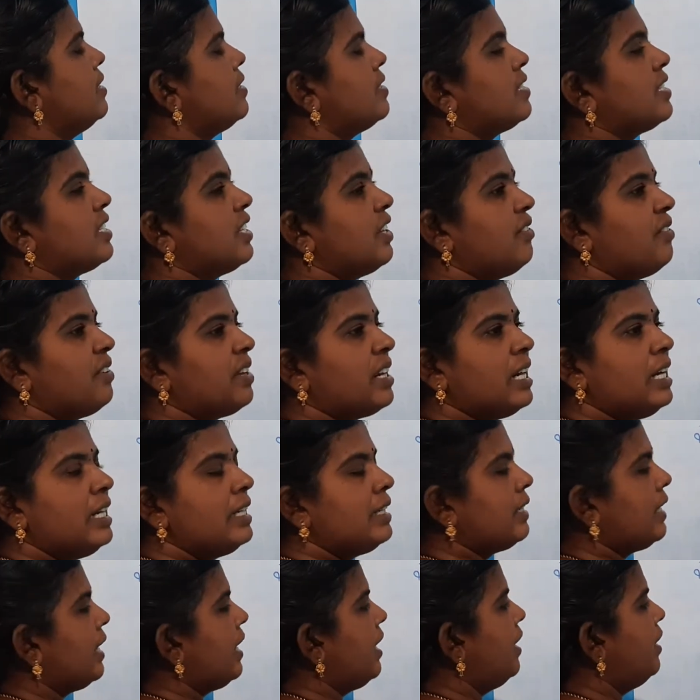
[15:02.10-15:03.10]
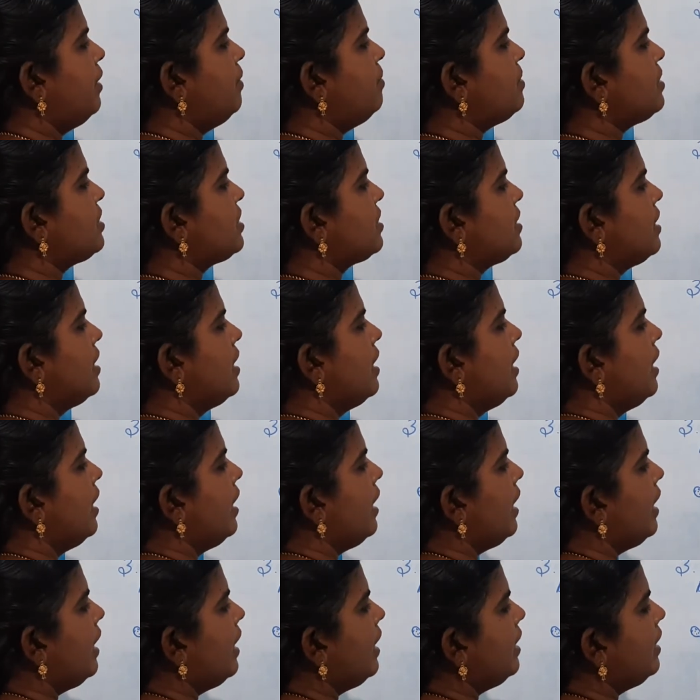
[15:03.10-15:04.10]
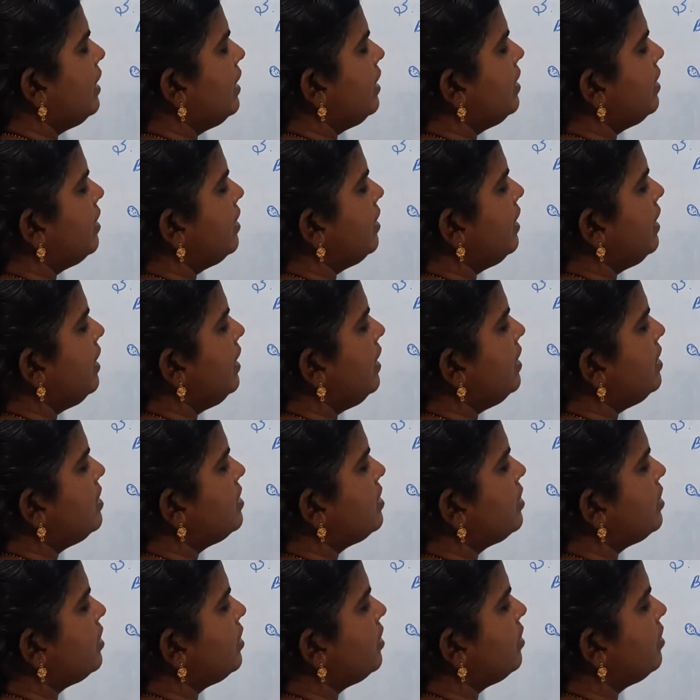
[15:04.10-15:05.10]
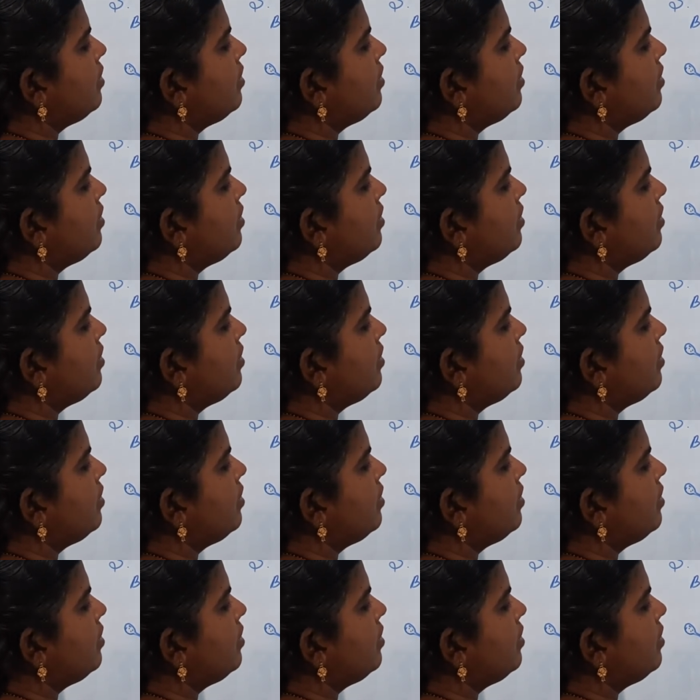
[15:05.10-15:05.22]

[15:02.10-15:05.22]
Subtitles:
several times, and each